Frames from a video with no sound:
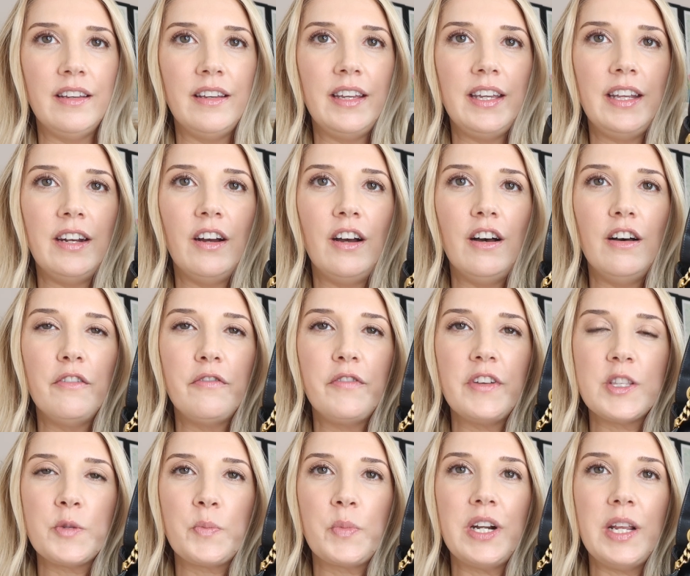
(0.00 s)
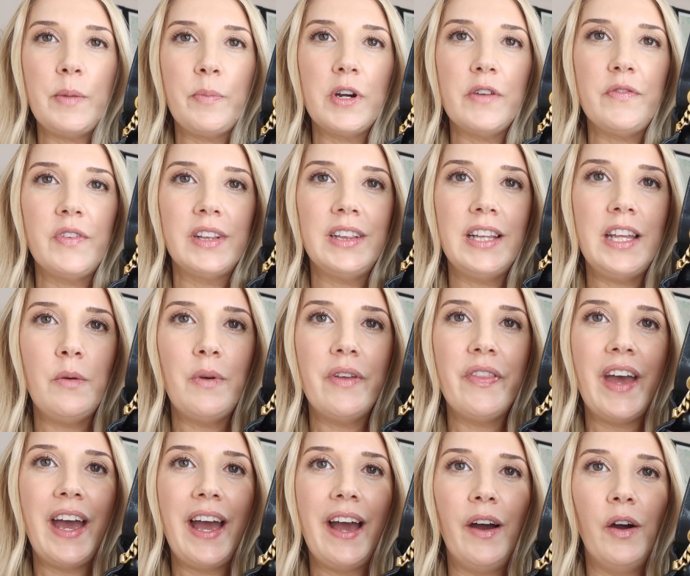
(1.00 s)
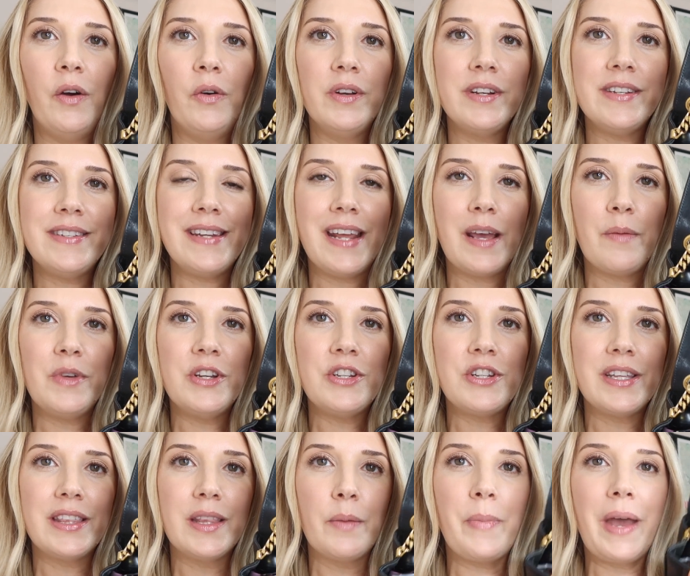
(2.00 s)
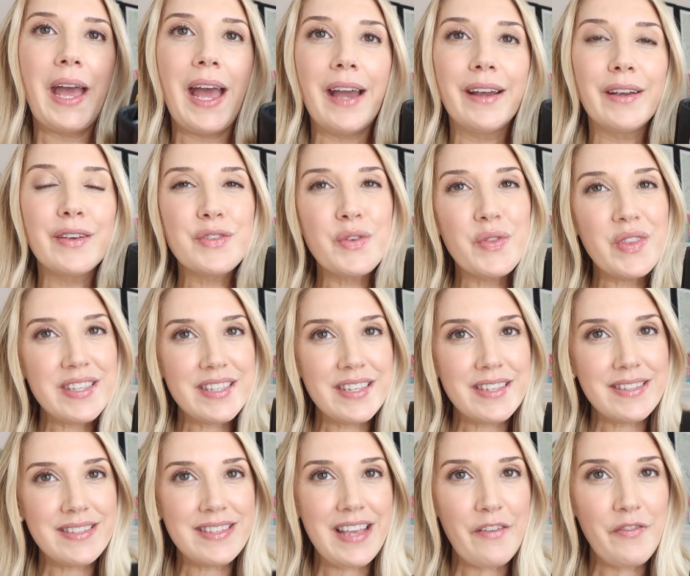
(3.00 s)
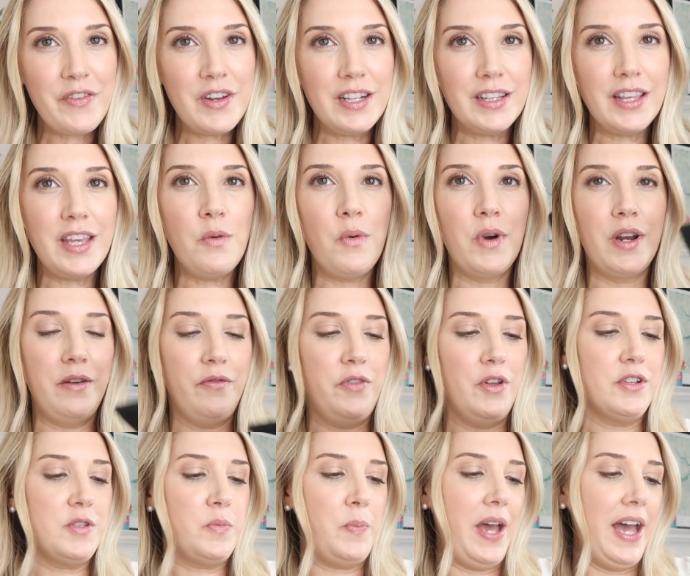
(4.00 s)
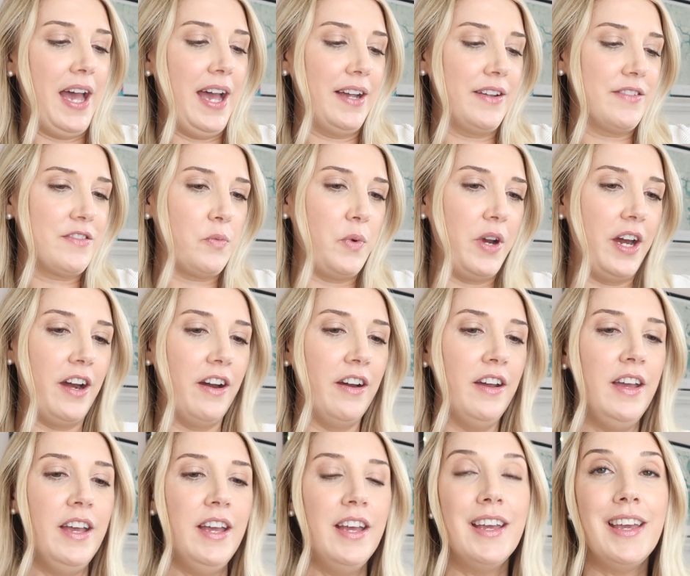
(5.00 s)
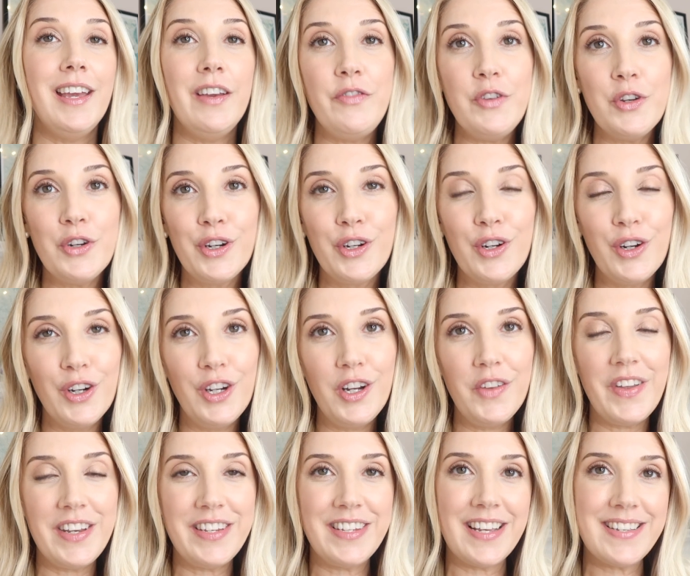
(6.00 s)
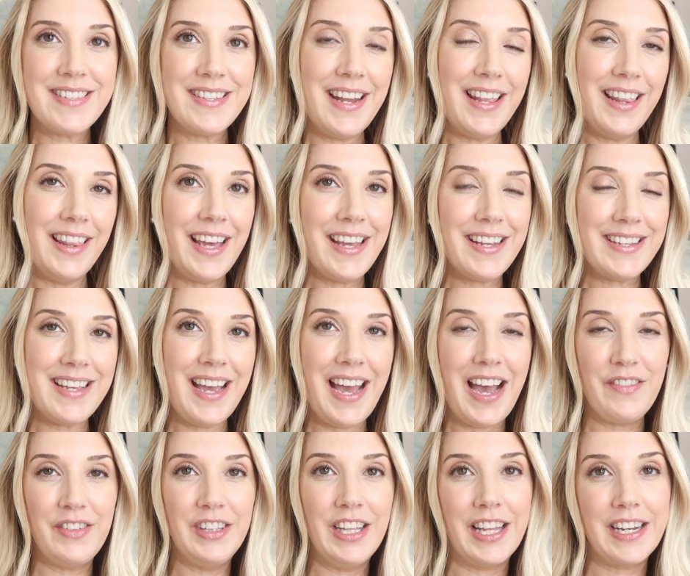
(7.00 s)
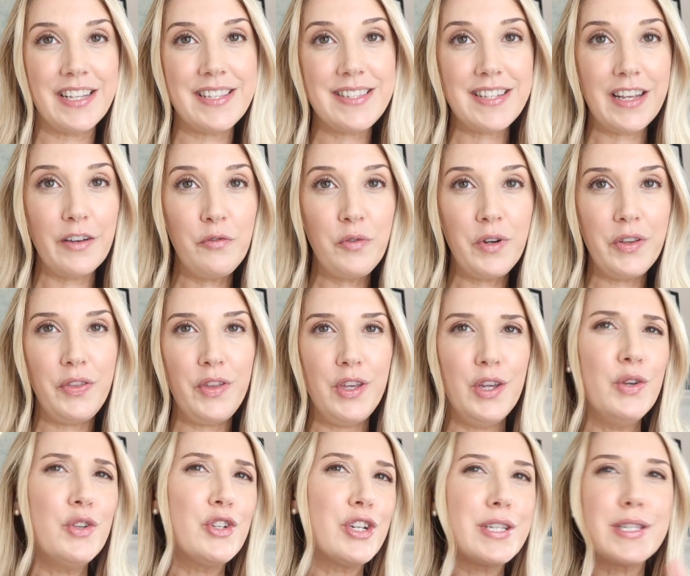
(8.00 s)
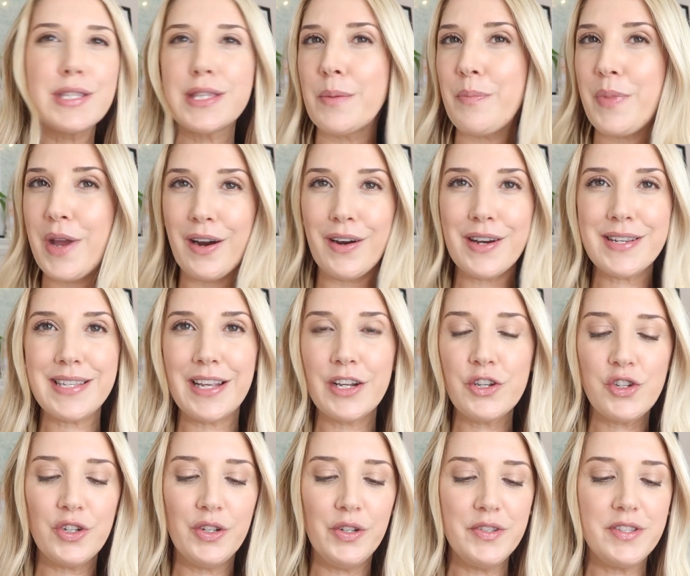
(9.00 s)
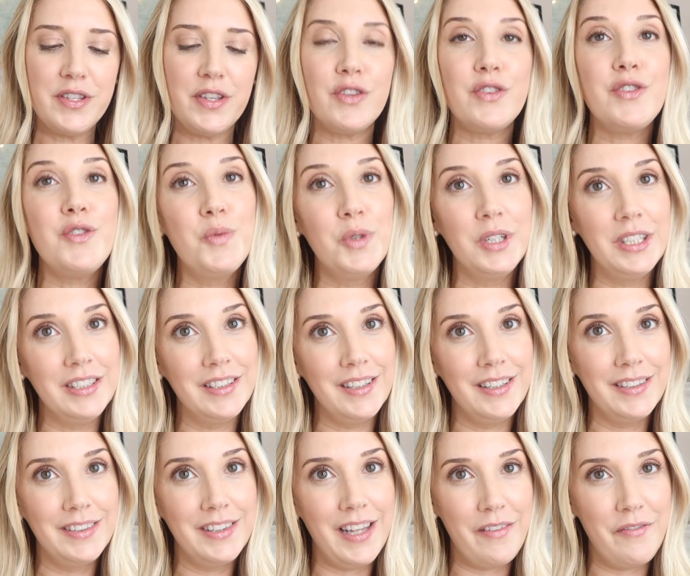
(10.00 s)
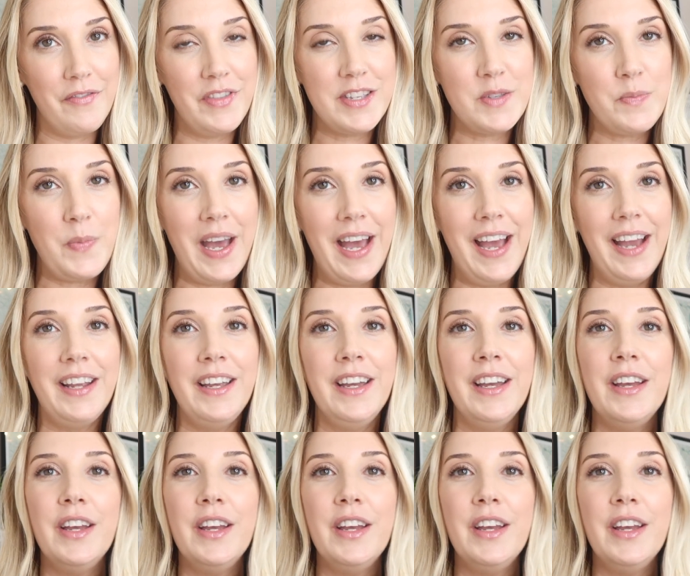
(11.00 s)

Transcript: it all fits pretty perfectly without damaging the bag. So this is definitely one of those bags where if you're a girl that doesn't like to have a lot of stuff with you, just the bare essentials, you will love this bag.